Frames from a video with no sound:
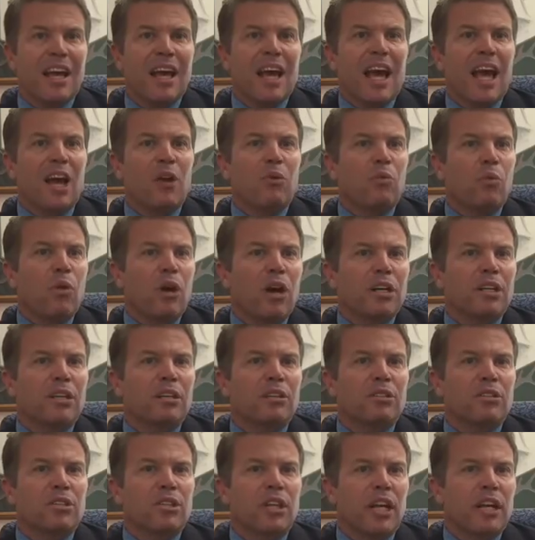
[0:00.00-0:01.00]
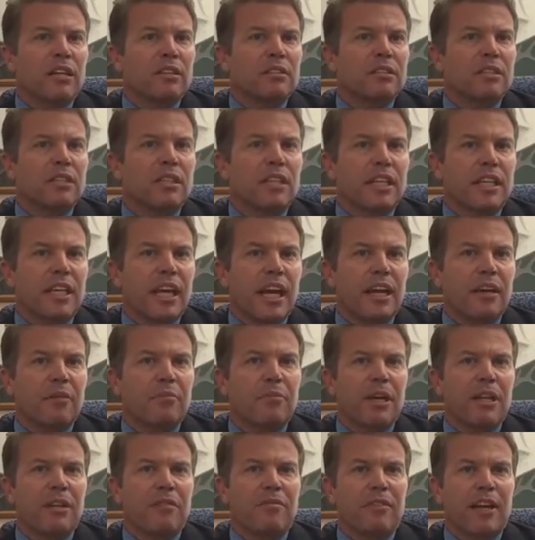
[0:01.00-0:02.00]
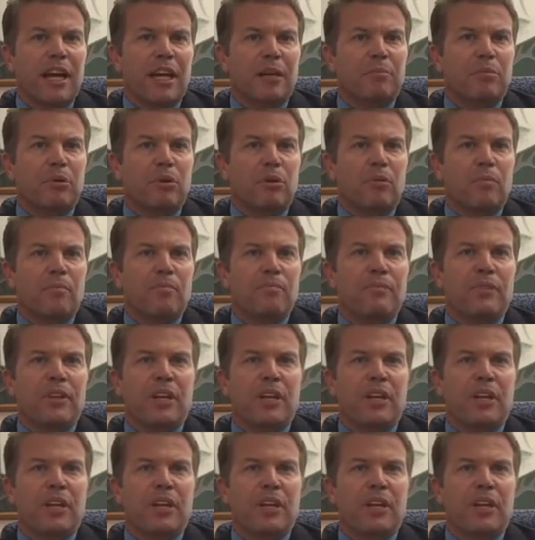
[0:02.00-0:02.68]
and walk your child to the gate by the flagpole.